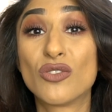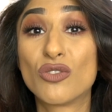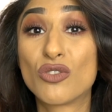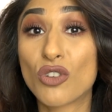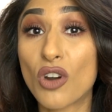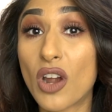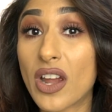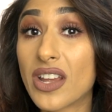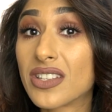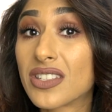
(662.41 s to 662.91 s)

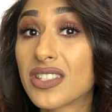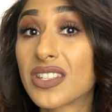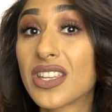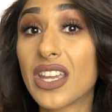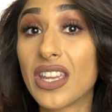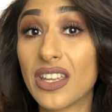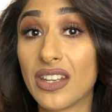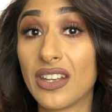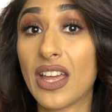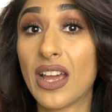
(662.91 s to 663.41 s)
dry
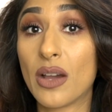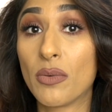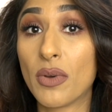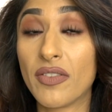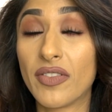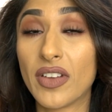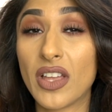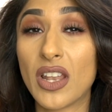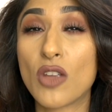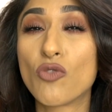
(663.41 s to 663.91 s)
skin,
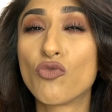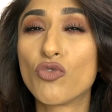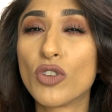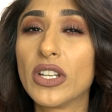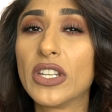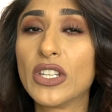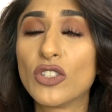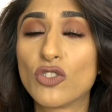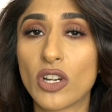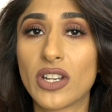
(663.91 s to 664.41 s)
however, like
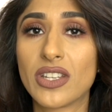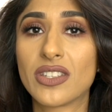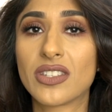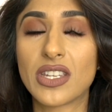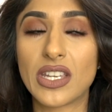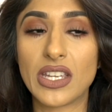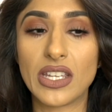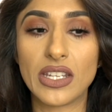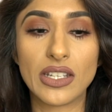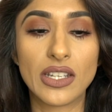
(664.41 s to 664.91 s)
really dry
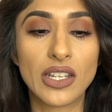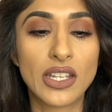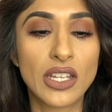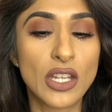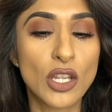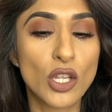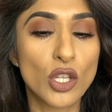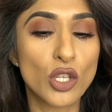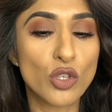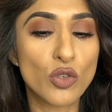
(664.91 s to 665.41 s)
skin,
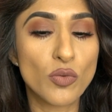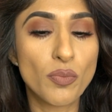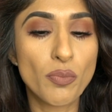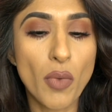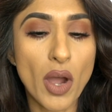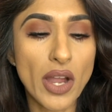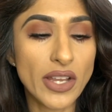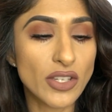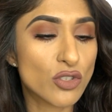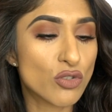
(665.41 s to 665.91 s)
you
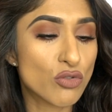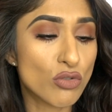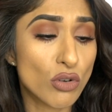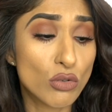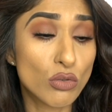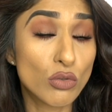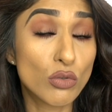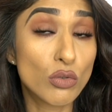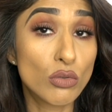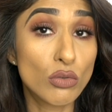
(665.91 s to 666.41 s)
might
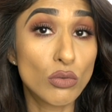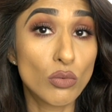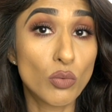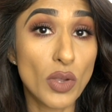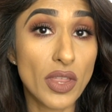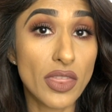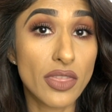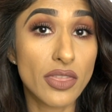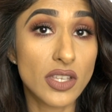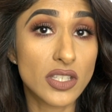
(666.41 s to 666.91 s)
struggle
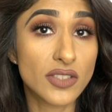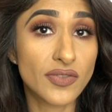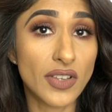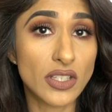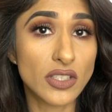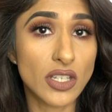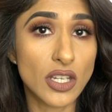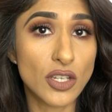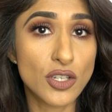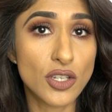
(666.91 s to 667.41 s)
with this
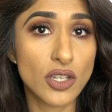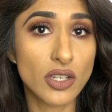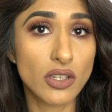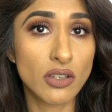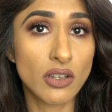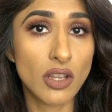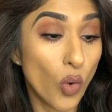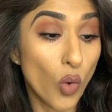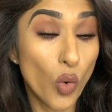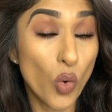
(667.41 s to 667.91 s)

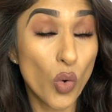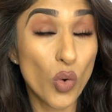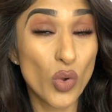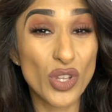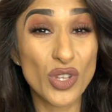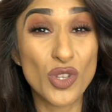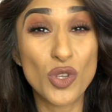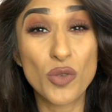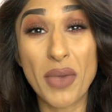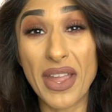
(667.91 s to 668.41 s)
foundation, or
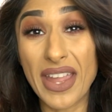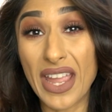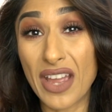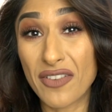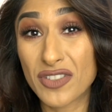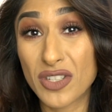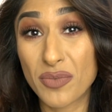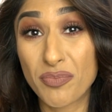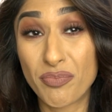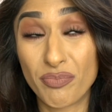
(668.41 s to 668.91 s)
you may
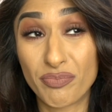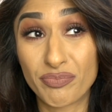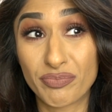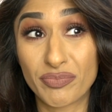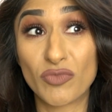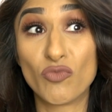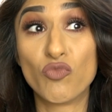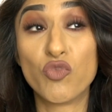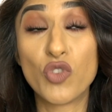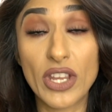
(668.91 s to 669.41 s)
have to
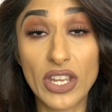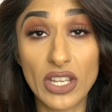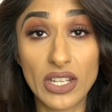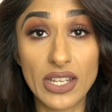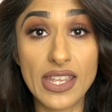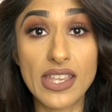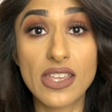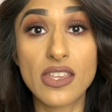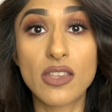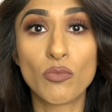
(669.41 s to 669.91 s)

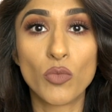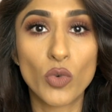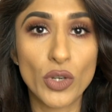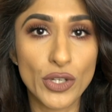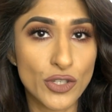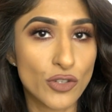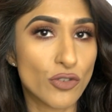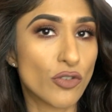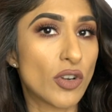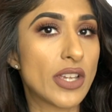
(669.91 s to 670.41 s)
really
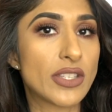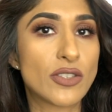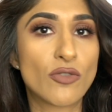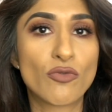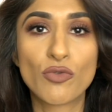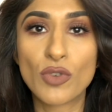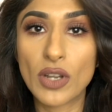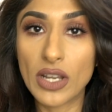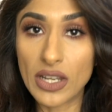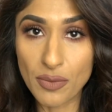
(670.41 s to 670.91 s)
moisturize
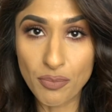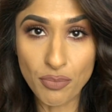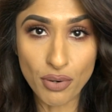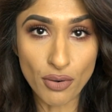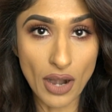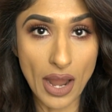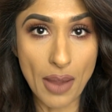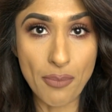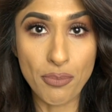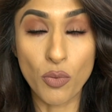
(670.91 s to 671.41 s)
and really
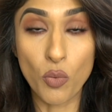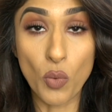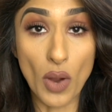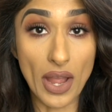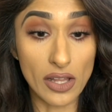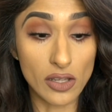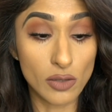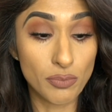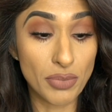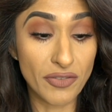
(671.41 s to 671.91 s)
prep
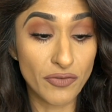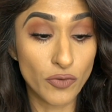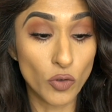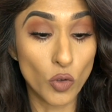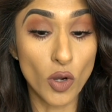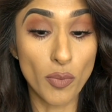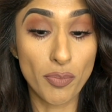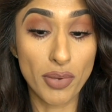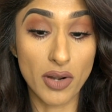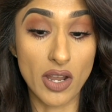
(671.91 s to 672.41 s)
well
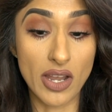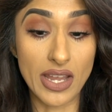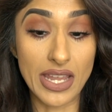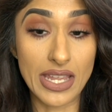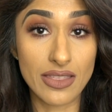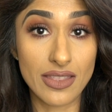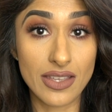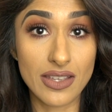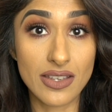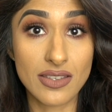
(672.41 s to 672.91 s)
before
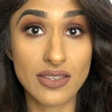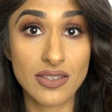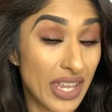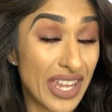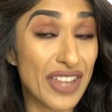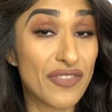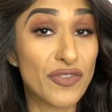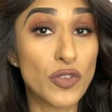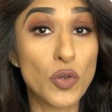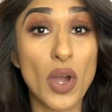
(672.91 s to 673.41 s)
applying this.
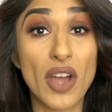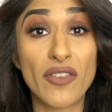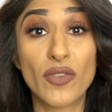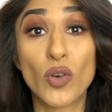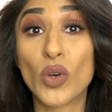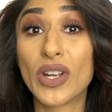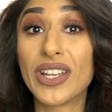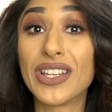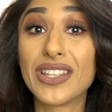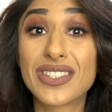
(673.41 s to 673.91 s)
If you
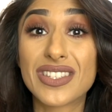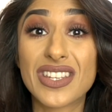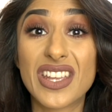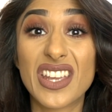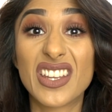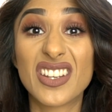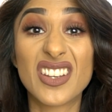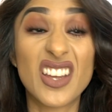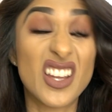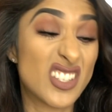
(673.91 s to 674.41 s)
have oily
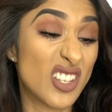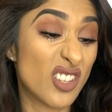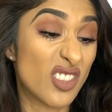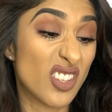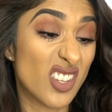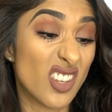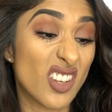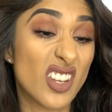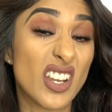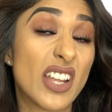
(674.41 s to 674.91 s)
skin, I don't
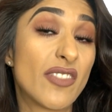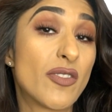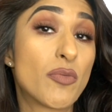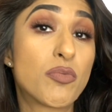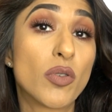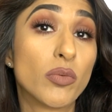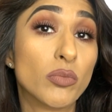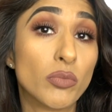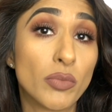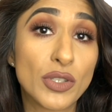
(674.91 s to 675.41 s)
think you're gonna have a
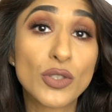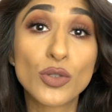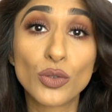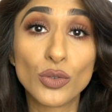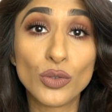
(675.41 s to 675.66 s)
problem at